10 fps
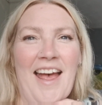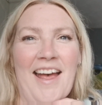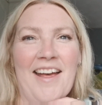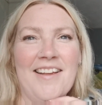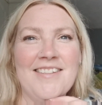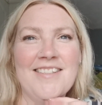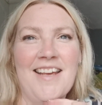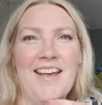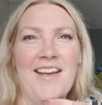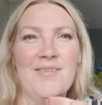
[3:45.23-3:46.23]
and
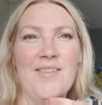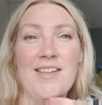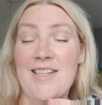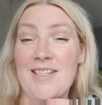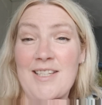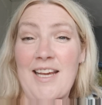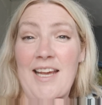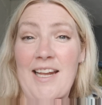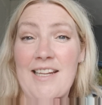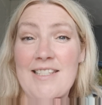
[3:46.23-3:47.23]
that's it,
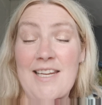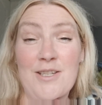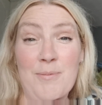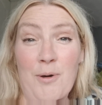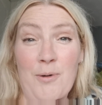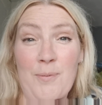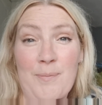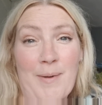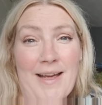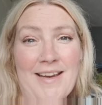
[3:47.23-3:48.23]
I'll see you tomorrow,
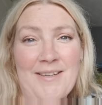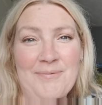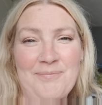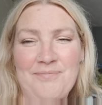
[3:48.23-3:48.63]
bye!